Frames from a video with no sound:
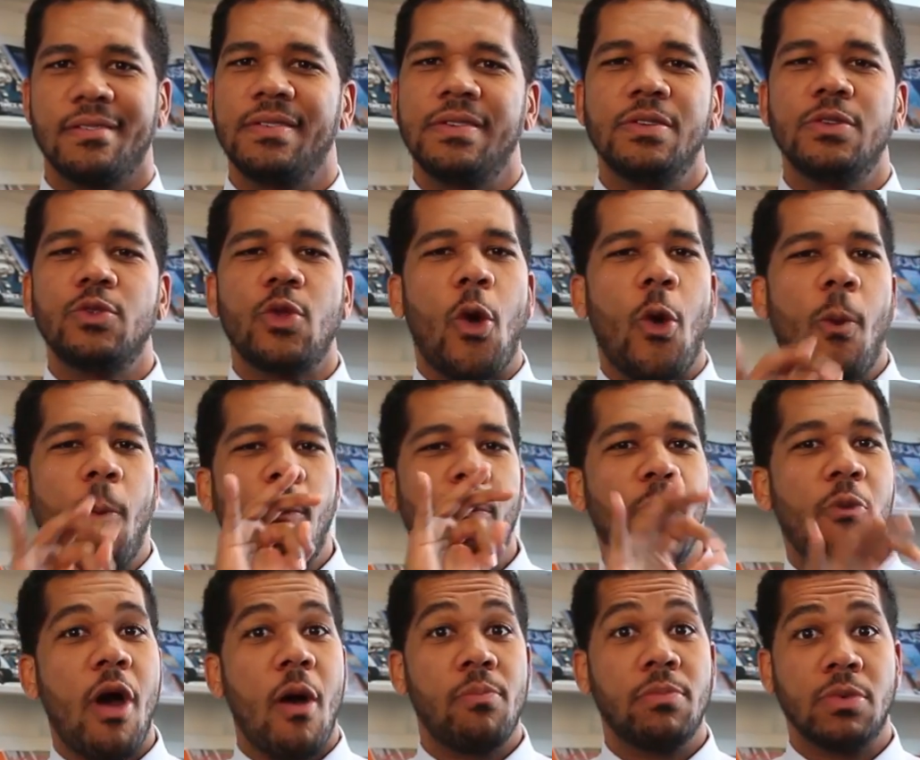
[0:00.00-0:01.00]
There is no
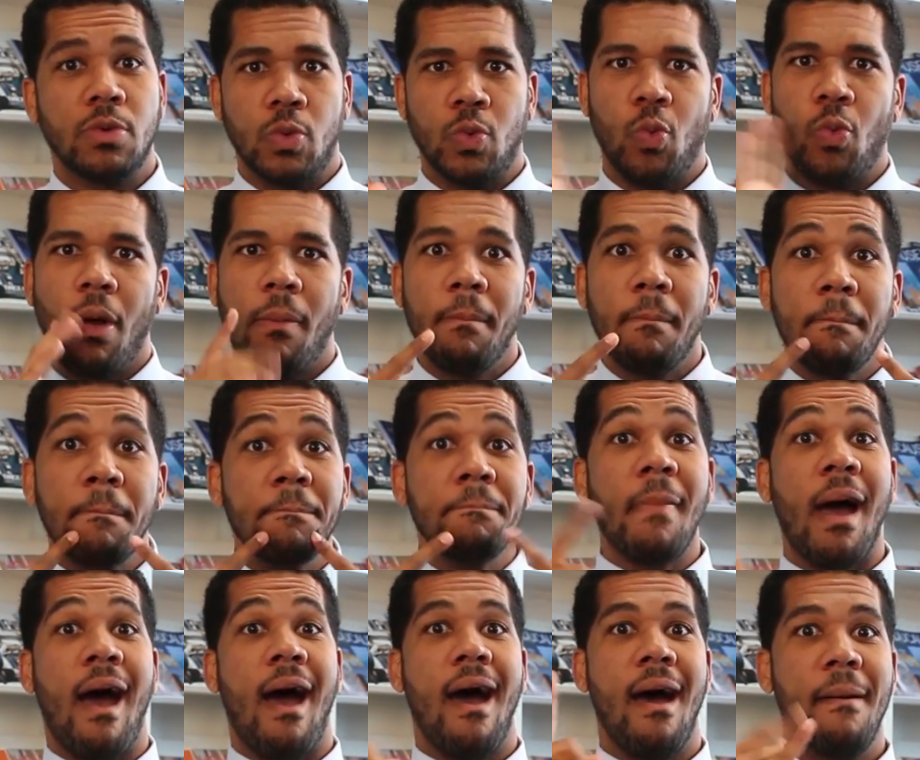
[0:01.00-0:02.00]
guarantee that
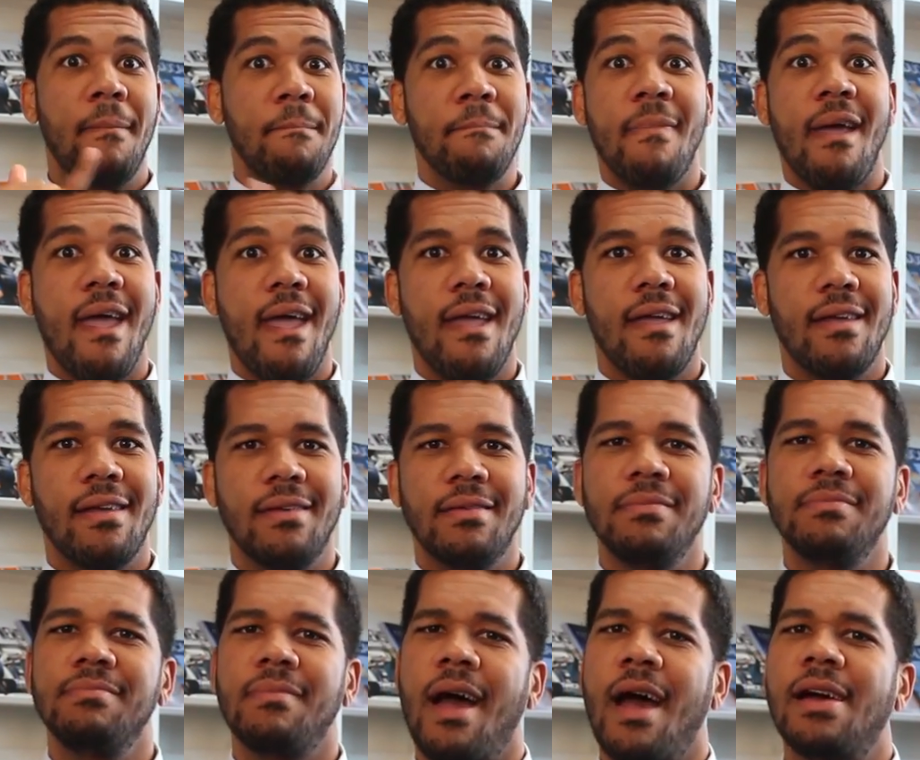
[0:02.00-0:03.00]
Nyle will make it to a
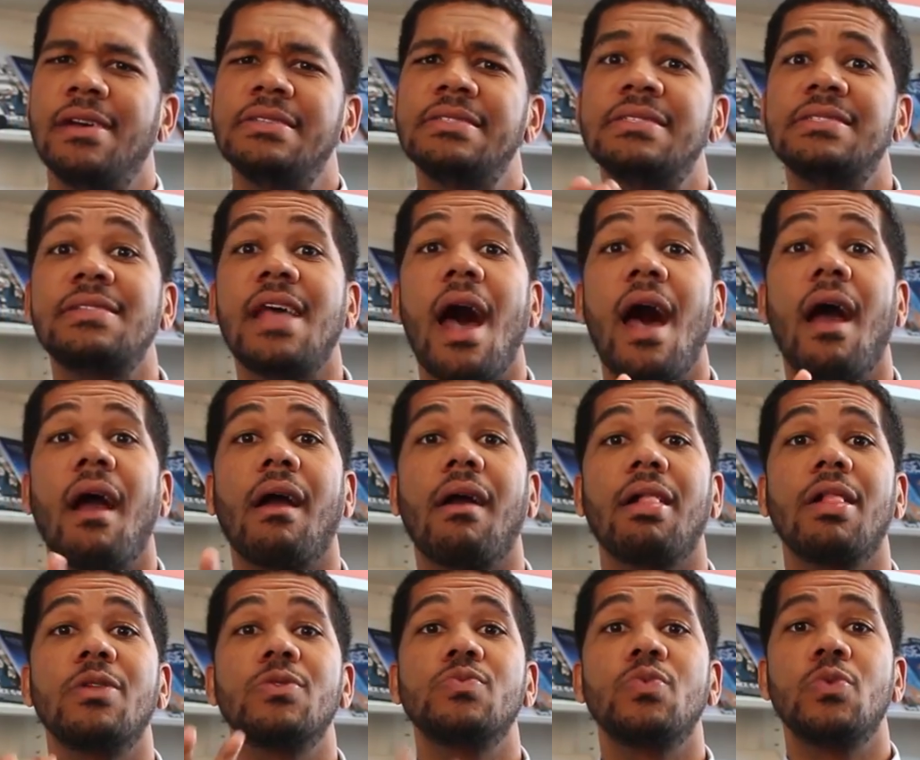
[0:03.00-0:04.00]
certain point,
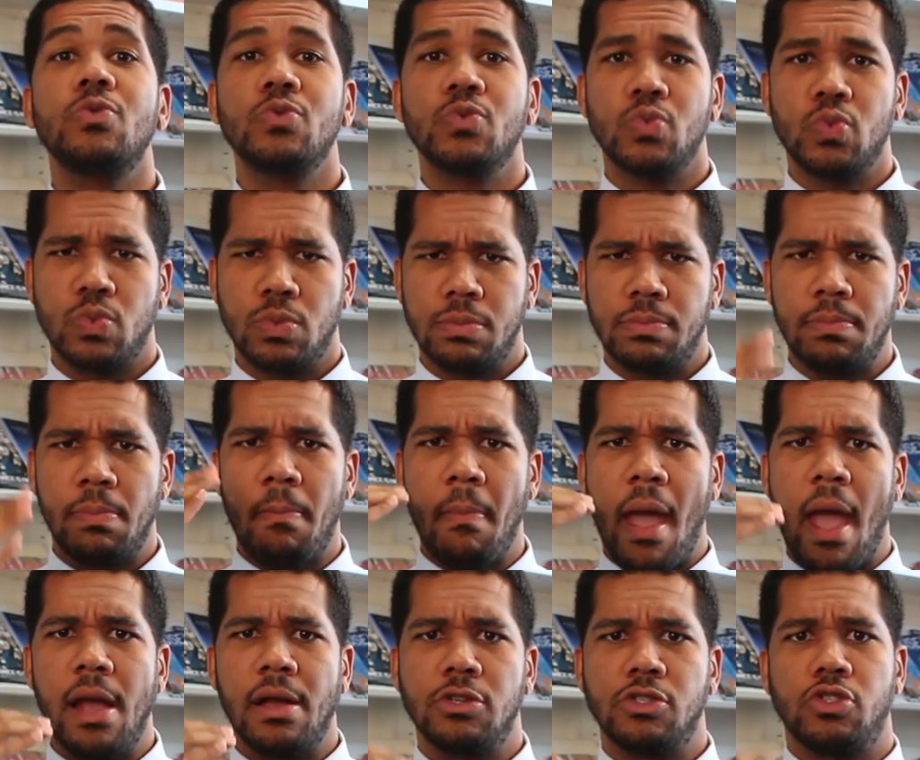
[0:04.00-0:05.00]
however, Cycle 22
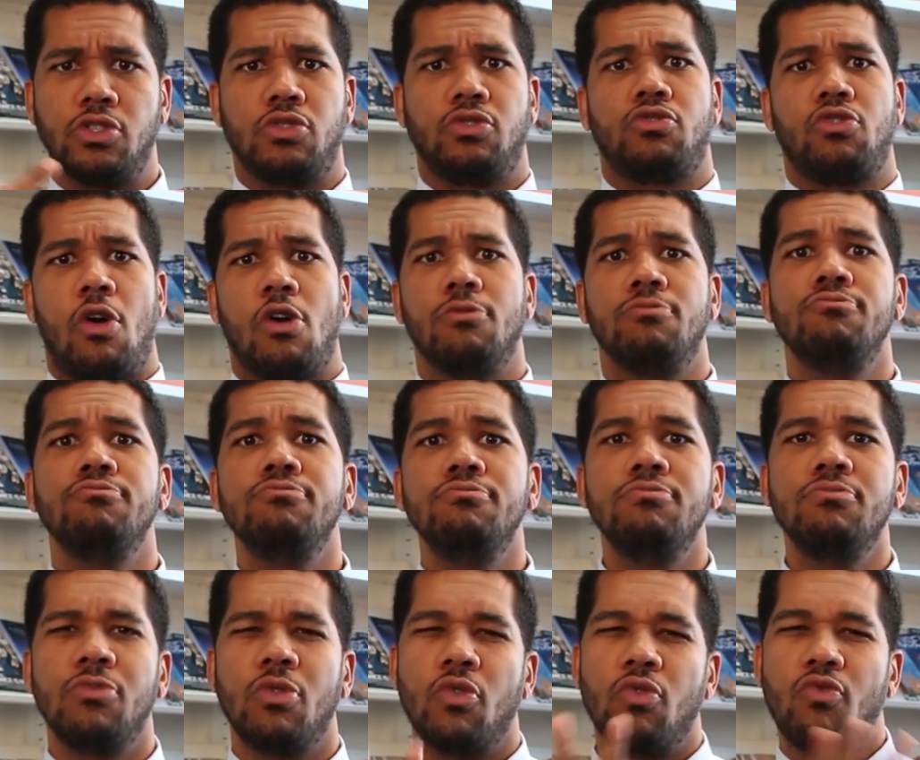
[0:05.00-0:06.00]
is expected to air
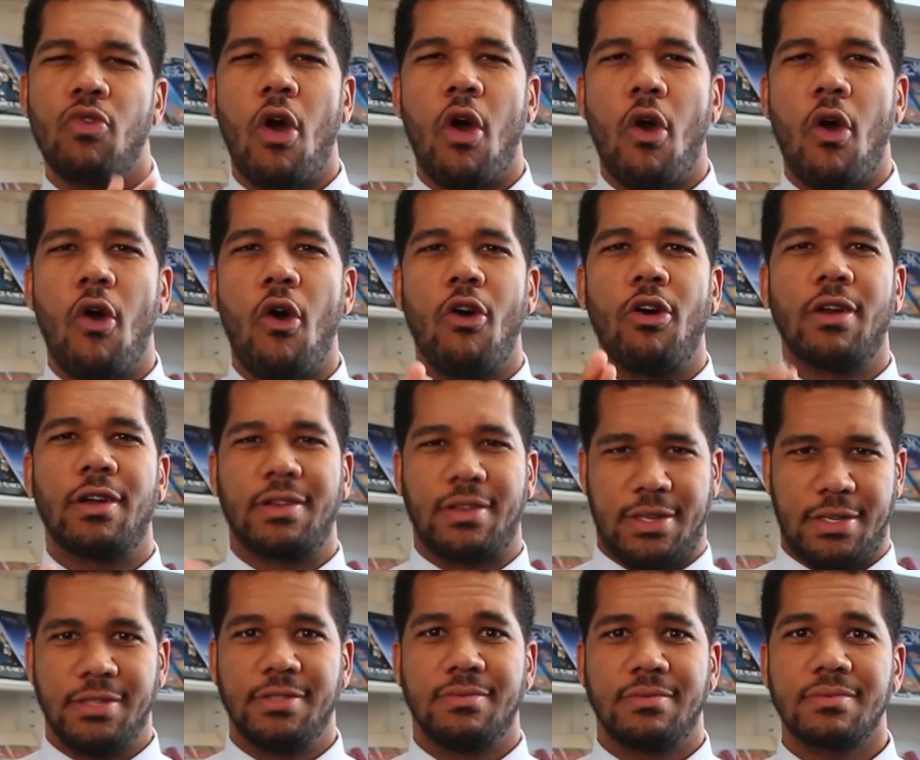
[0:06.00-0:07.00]
around August.
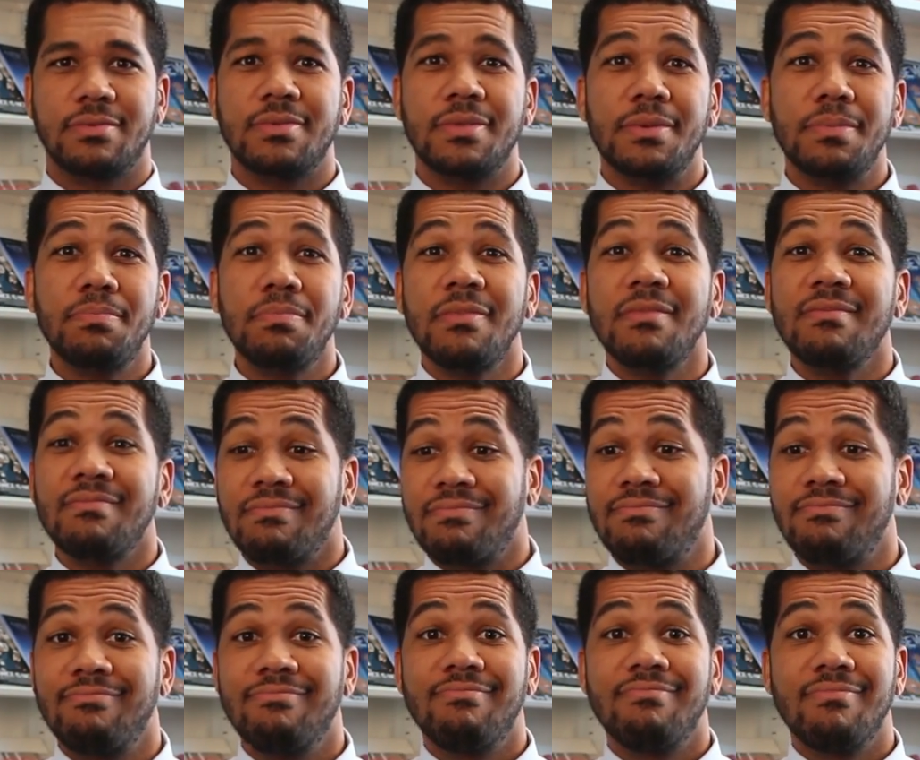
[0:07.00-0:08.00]
For now, just getting into the
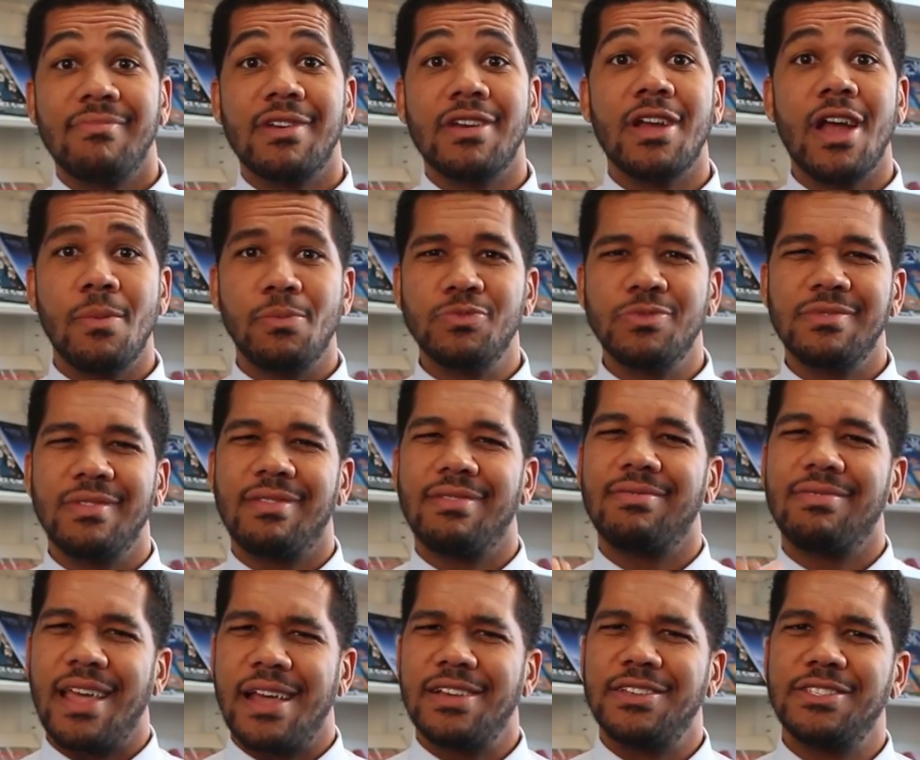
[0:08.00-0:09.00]
competition has
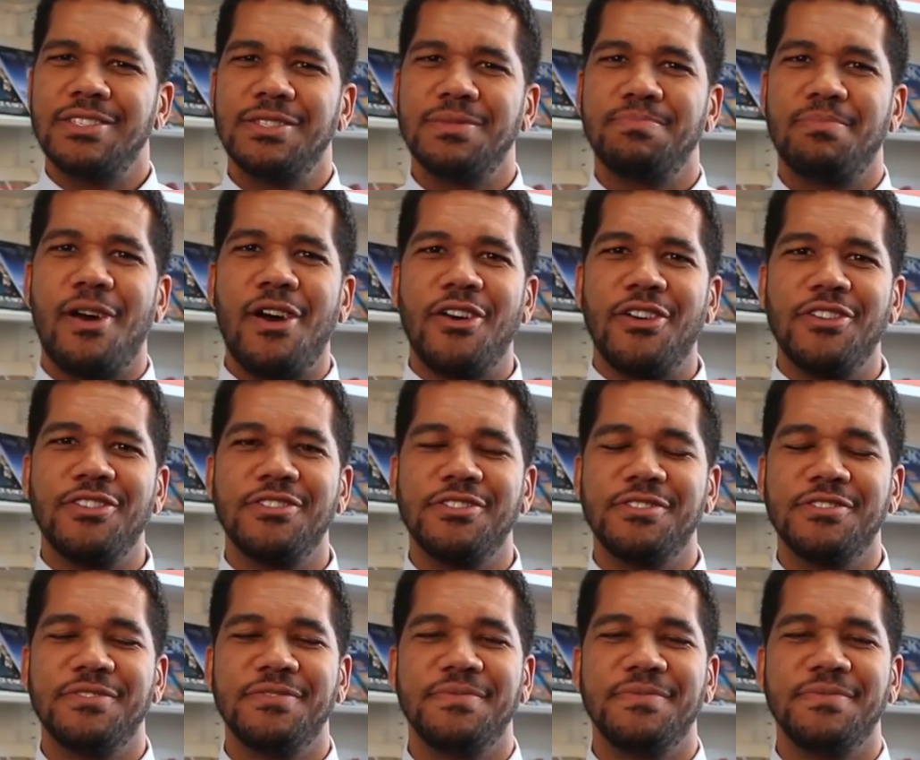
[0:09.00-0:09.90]
been inspiration